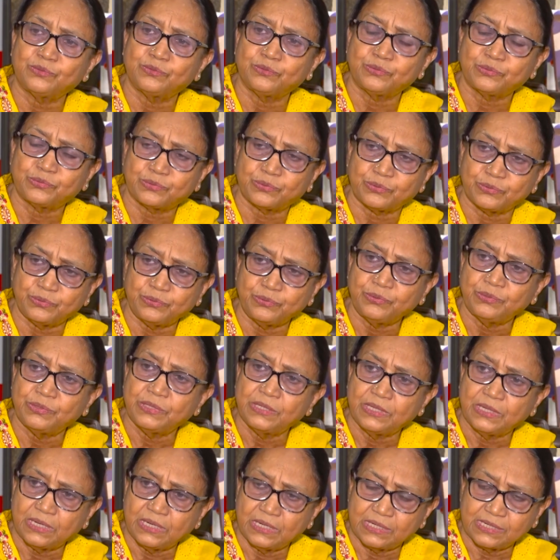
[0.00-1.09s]
used to
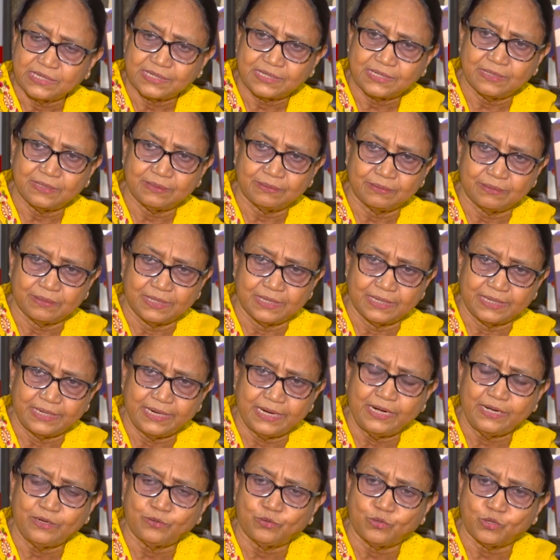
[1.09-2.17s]

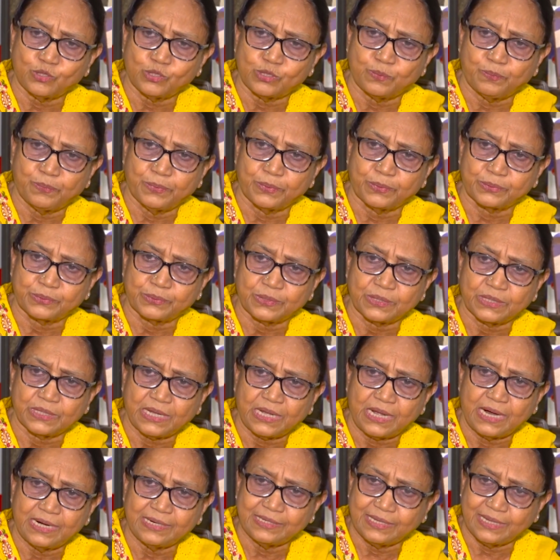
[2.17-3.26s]
read those books,
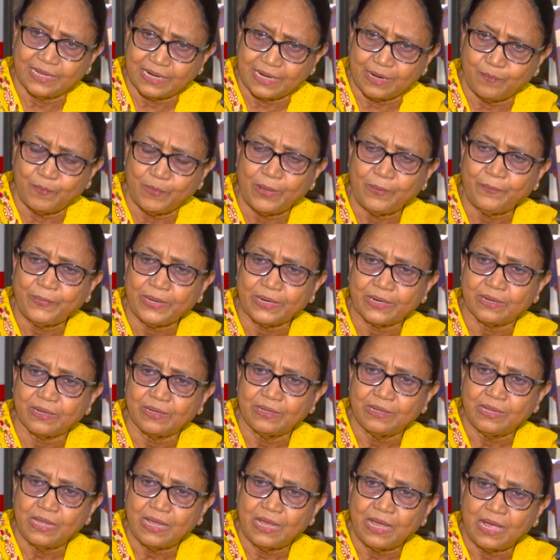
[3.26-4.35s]
and they remember.
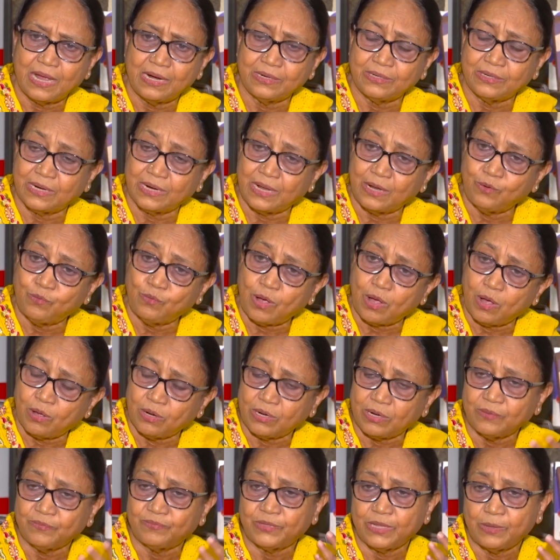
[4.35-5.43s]
And now all
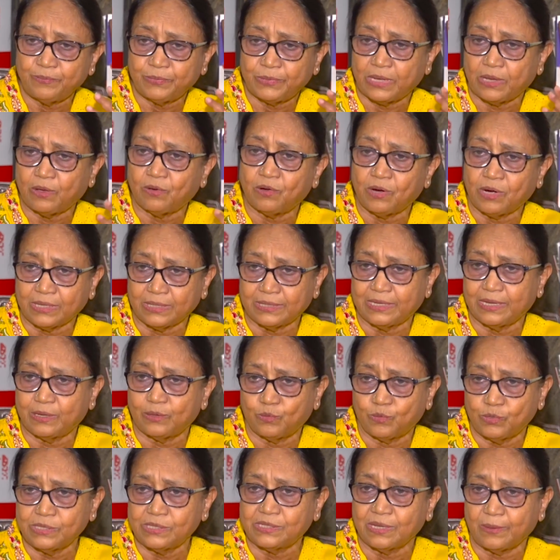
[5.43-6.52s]
of them, they have got their
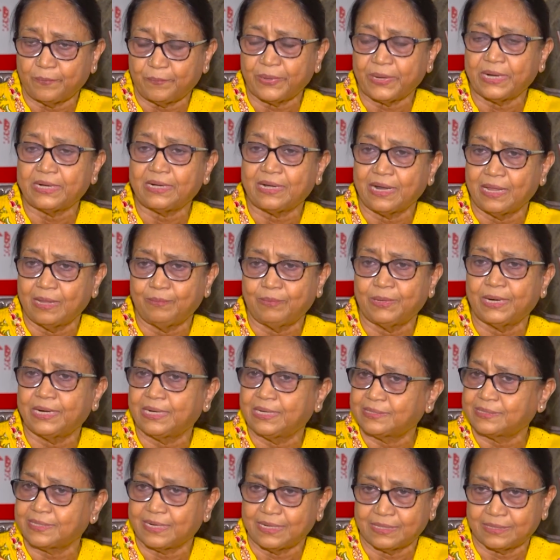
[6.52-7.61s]
own separate
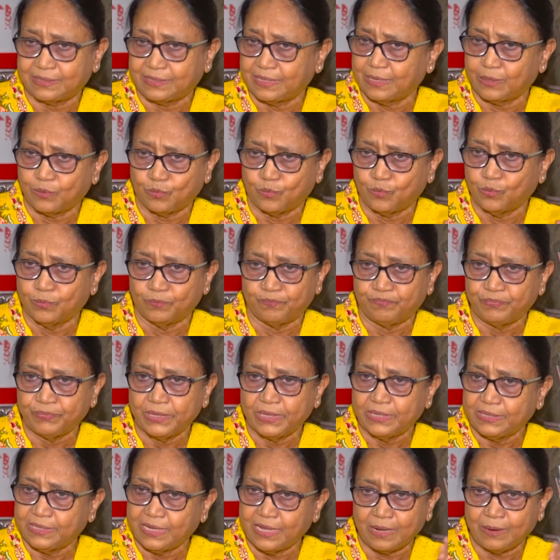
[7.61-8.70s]
libraries at their home.
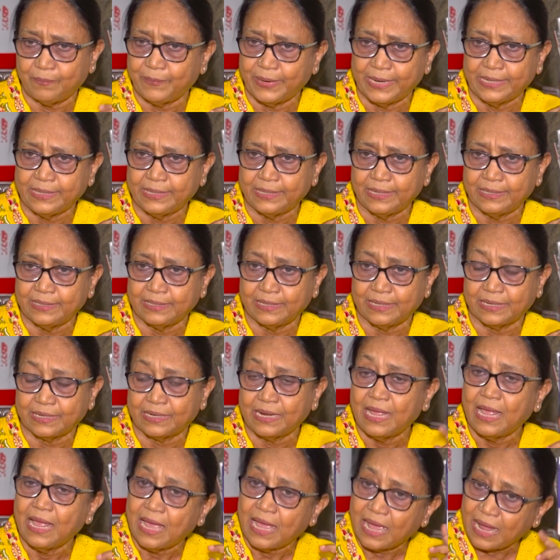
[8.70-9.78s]
They are maintaining it,
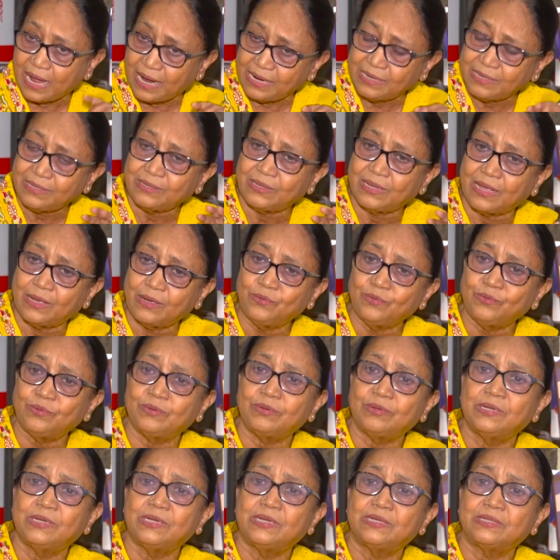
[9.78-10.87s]
and now
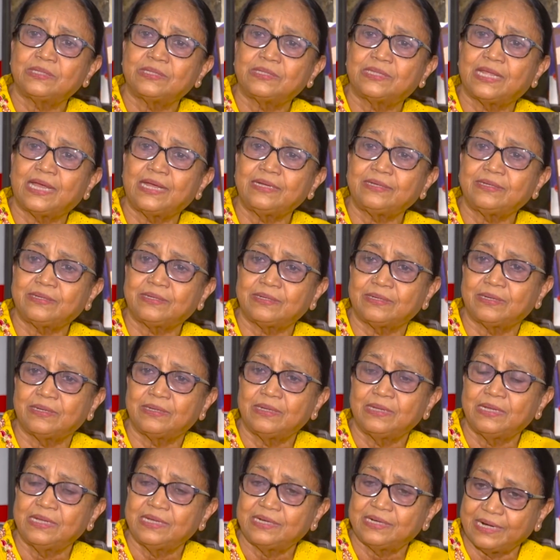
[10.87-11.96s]
that
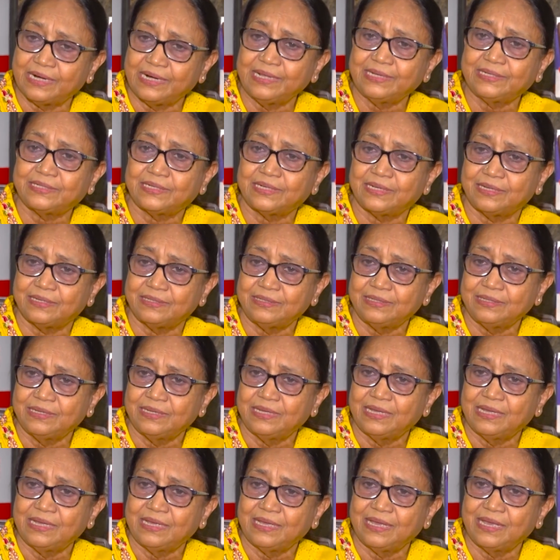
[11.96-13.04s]
tradition
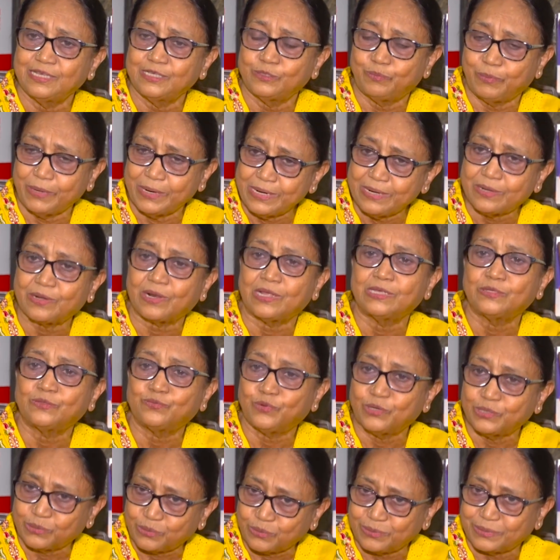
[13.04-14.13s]
has been
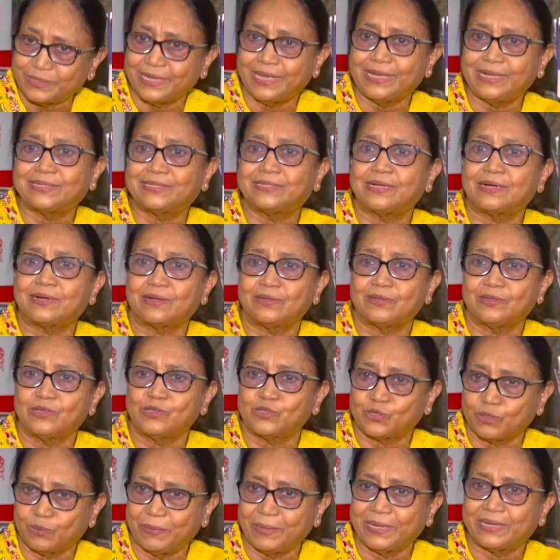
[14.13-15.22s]
transferred to their children
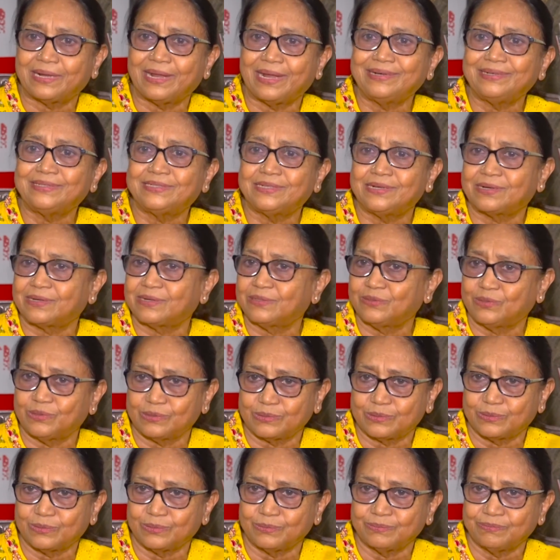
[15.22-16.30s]
also, my grandchildren
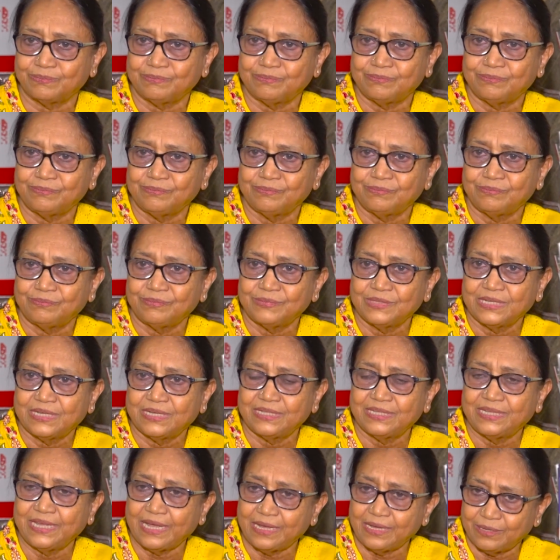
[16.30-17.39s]
also.
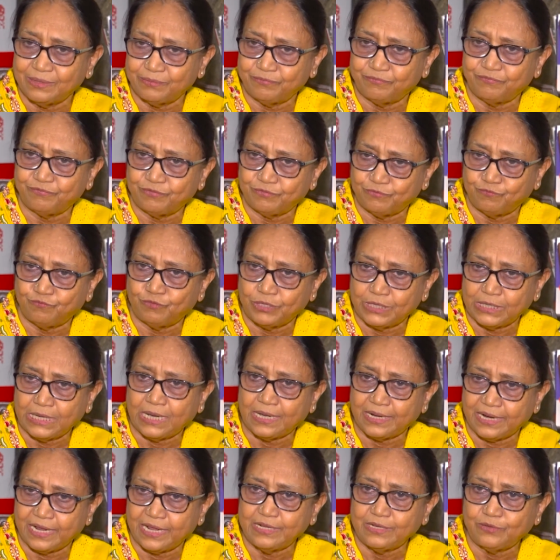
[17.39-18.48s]
We
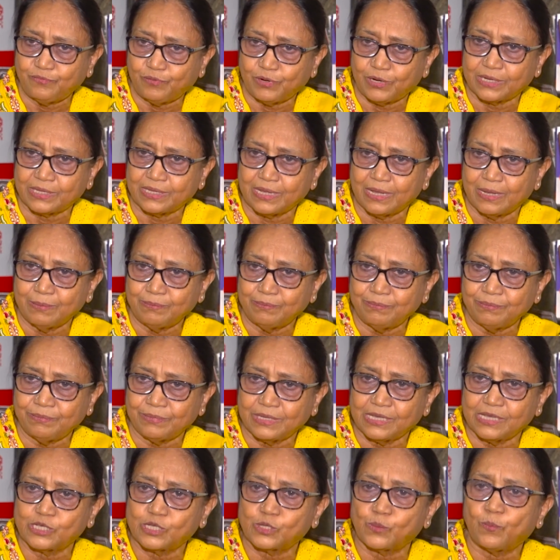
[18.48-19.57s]
arrange for them
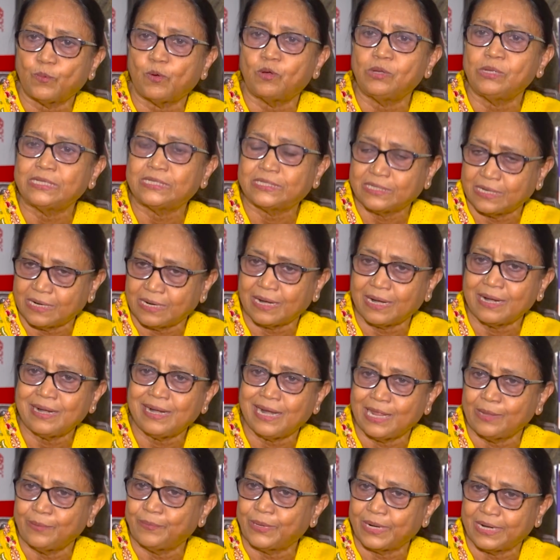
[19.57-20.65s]
a small children
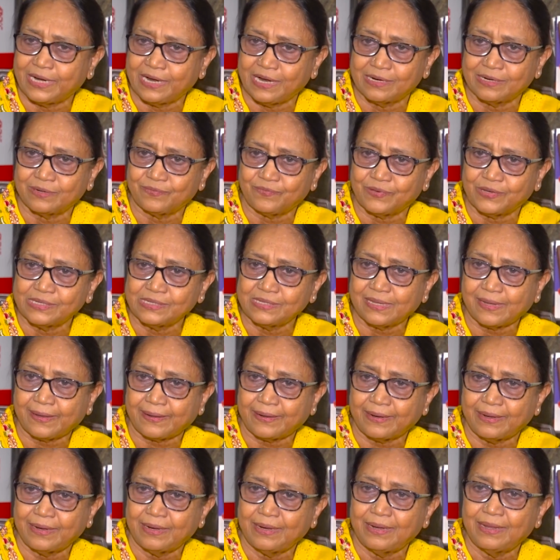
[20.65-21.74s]
library at first,
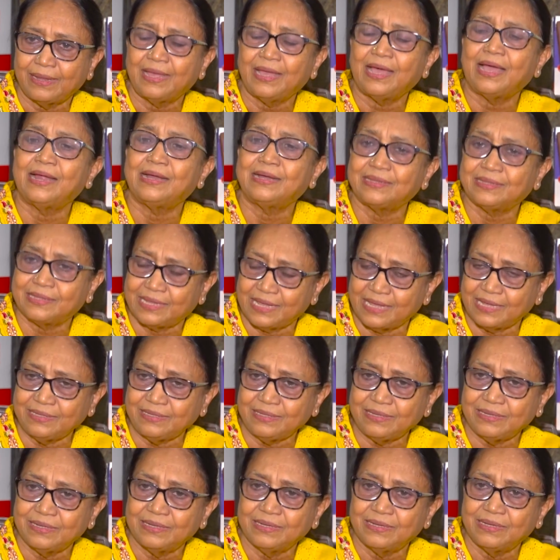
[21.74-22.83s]
and then